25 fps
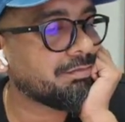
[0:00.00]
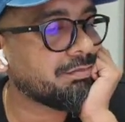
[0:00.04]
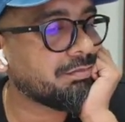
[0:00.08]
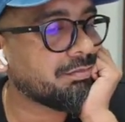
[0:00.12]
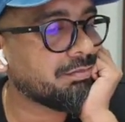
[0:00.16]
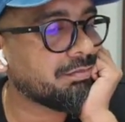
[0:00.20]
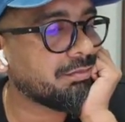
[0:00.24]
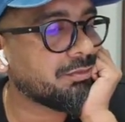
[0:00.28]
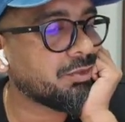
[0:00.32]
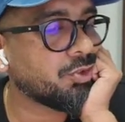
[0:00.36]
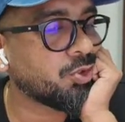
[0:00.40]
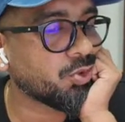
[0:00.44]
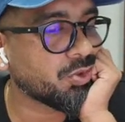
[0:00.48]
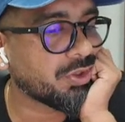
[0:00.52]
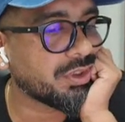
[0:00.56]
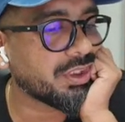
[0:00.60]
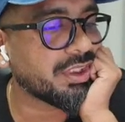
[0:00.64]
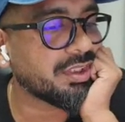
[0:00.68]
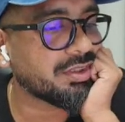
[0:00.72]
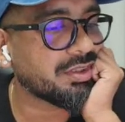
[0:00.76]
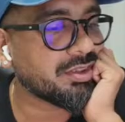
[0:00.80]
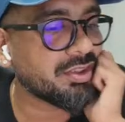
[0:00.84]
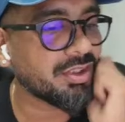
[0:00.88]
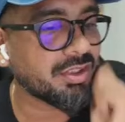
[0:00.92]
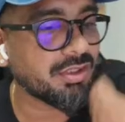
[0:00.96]
use
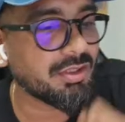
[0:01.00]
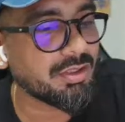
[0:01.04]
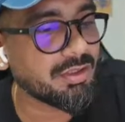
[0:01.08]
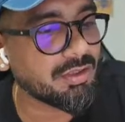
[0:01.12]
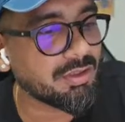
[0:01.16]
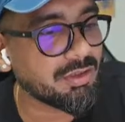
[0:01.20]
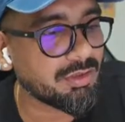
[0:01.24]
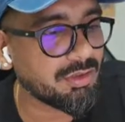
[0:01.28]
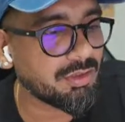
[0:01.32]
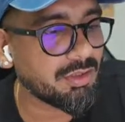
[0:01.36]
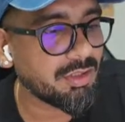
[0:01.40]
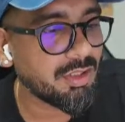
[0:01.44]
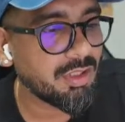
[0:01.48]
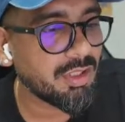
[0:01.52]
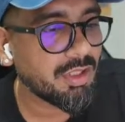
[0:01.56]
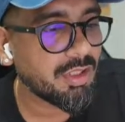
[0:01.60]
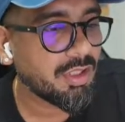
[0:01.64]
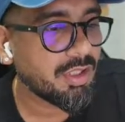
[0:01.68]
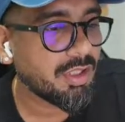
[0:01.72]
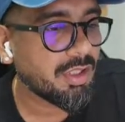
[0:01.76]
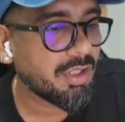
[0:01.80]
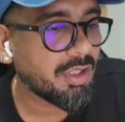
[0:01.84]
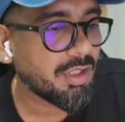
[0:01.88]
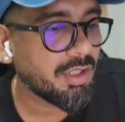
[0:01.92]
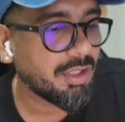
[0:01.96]
it. So
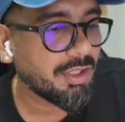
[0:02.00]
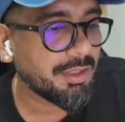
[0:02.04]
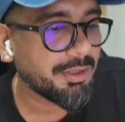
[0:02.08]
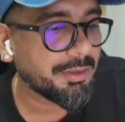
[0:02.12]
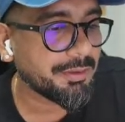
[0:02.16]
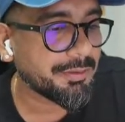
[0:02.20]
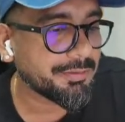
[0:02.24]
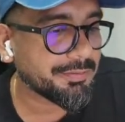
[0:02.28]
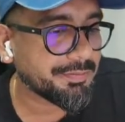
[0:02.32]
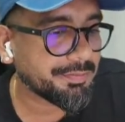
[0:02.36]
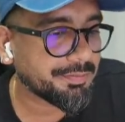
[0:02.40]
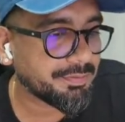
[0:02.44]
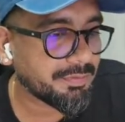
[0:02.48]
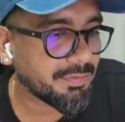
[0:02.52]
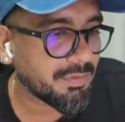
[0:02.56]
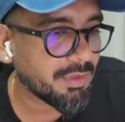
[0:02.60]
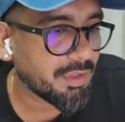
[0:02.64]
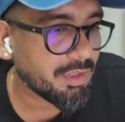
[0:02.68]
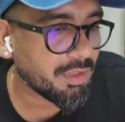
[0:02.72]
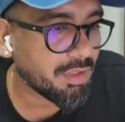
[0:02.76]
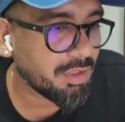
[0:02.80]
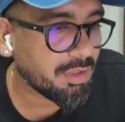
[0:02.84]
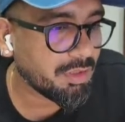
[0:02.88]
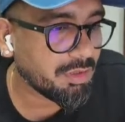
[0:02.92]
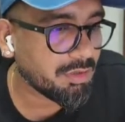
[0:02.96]
uh,
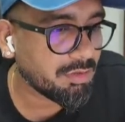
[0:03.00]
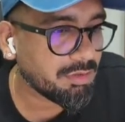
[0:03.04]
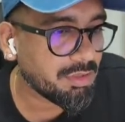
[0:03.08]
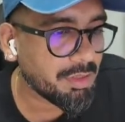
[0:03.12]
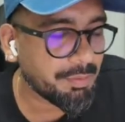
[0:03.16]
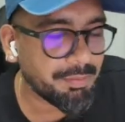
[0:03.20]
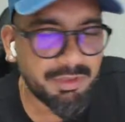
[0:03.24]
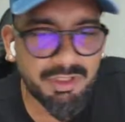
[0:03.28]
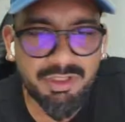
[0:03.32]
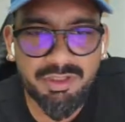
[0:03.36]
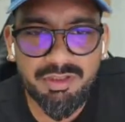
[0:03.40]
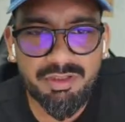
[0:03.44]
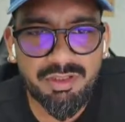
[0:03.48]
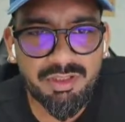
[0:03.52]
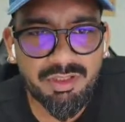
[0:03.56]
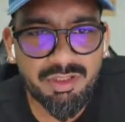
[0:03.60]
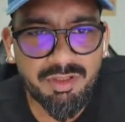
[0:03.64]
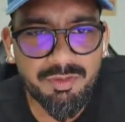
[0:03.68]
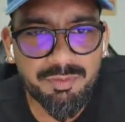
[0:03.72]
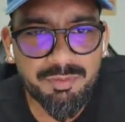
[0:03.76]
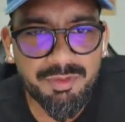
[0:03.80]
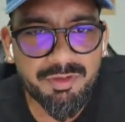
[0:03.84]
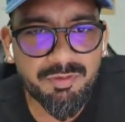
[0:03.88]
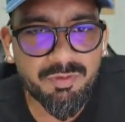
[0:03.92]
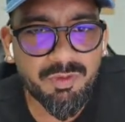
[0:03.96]
let me
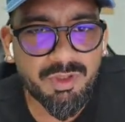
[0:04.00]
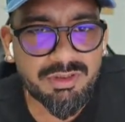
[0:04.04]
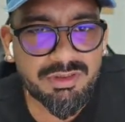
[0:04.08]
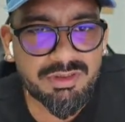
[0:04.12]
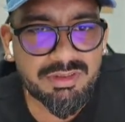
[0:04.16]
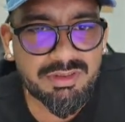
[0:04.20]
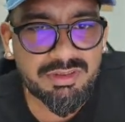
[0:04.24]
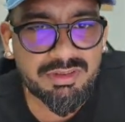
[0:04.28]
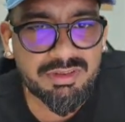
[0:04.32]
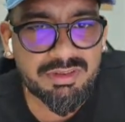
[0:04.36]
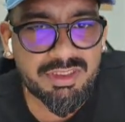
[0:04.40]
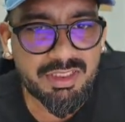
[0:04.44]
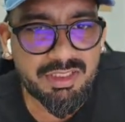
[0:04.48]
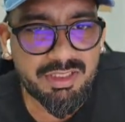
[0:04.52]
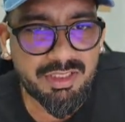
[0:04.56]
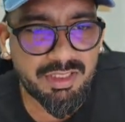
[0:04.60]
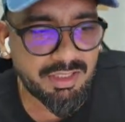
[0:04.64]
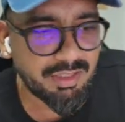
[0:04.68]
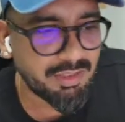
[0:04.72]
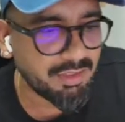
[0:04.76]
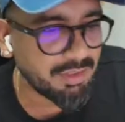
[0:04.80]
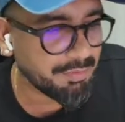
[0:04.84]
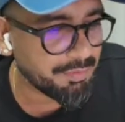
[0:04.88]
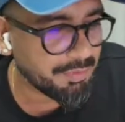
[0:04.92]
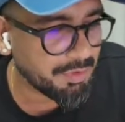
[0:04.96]
give me 1
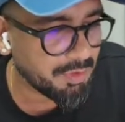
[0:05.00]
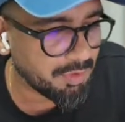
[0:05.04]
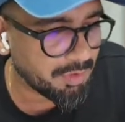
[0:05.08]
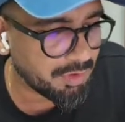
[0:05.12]
second. Let me look at